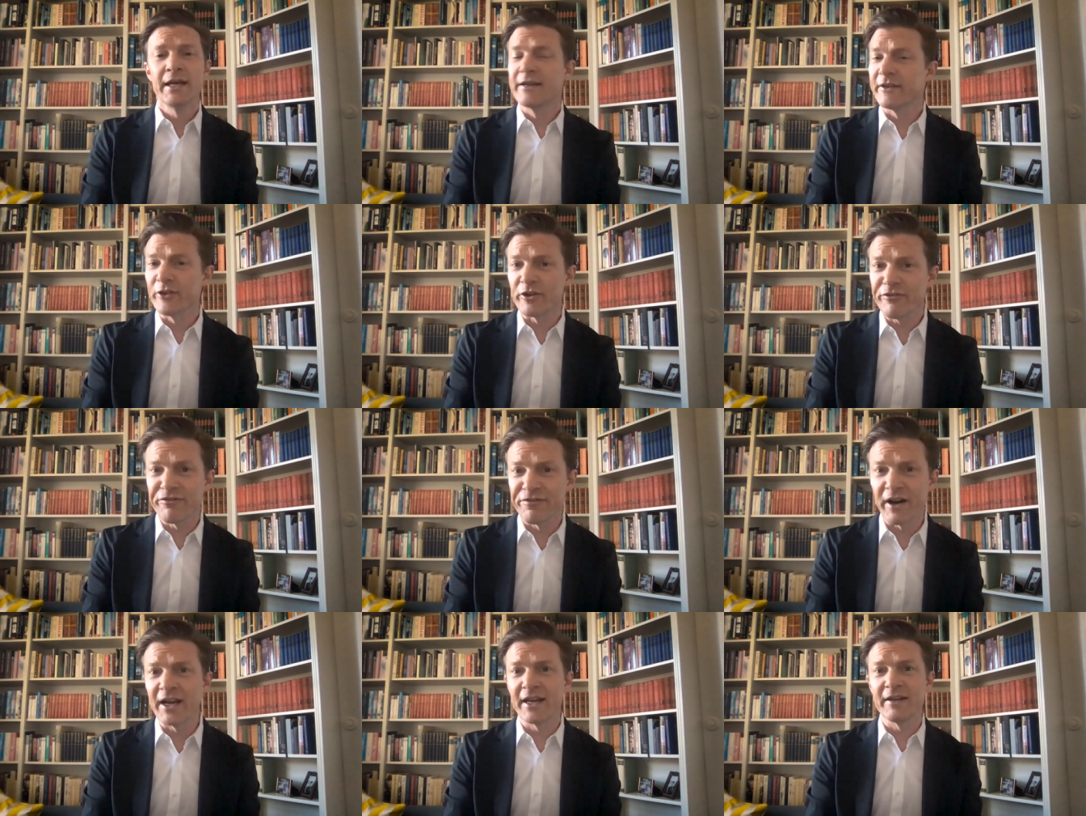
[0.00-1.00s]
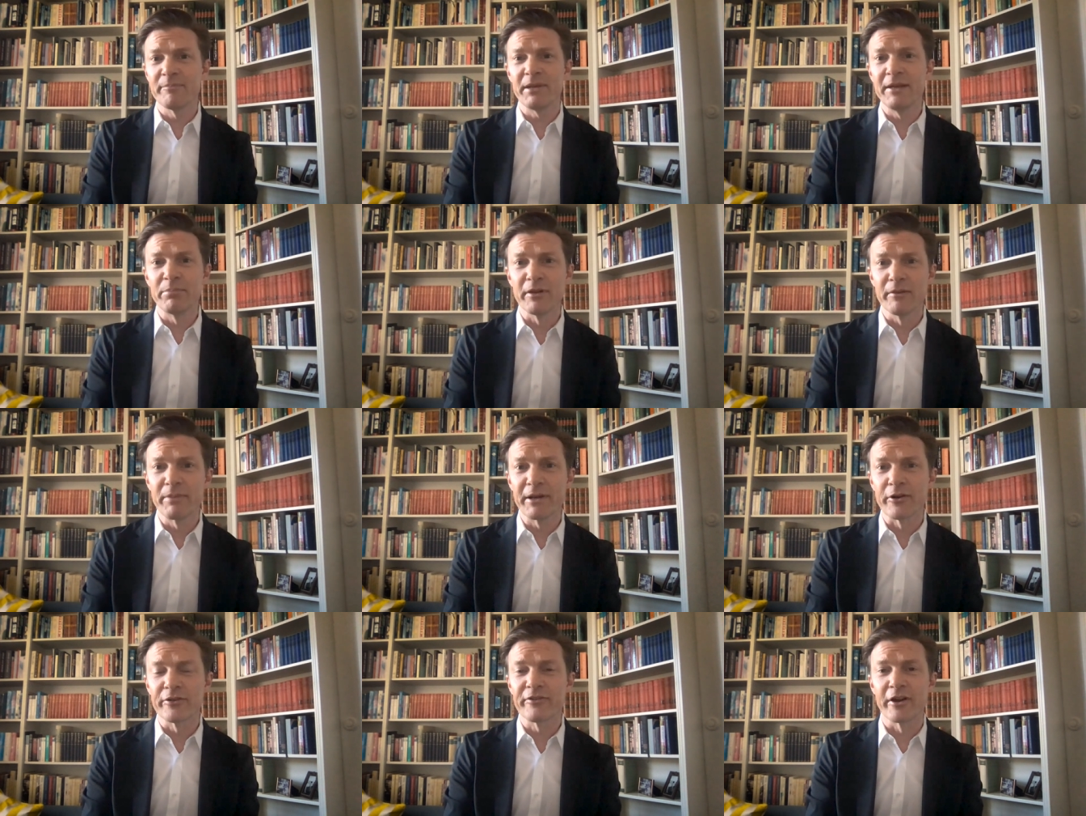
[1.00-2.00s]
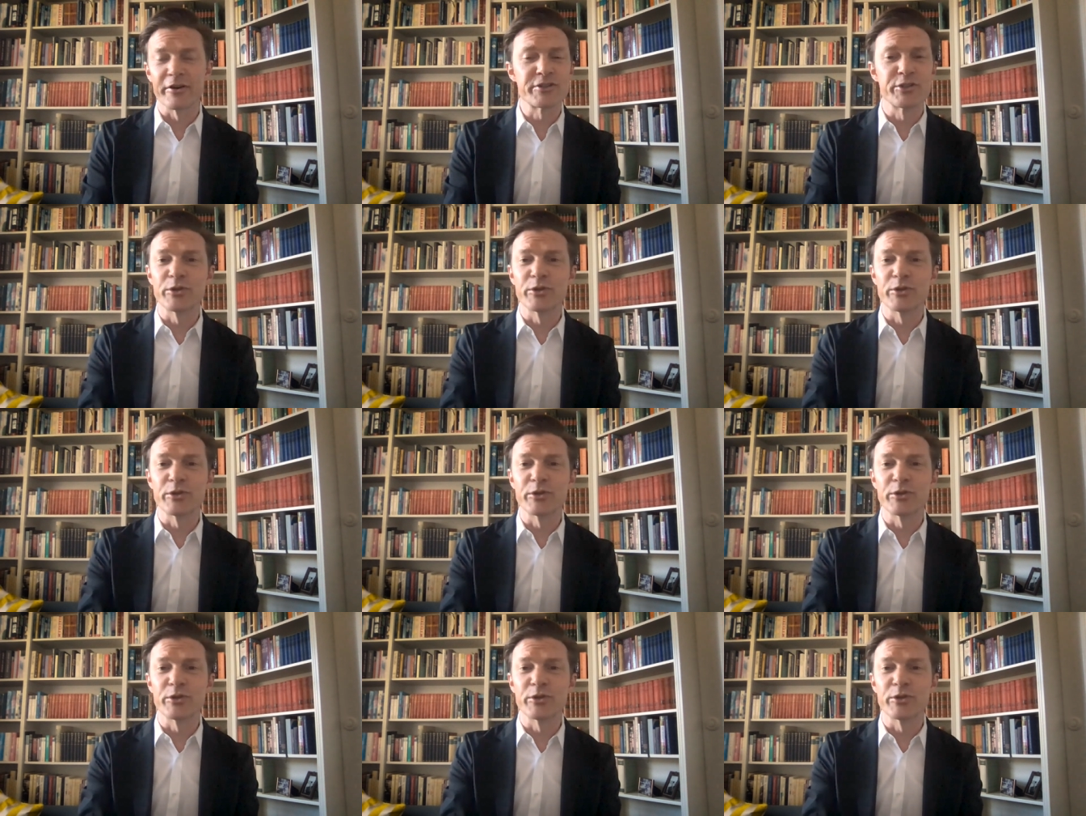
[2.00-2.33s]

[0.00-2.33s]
it does not fine people because they're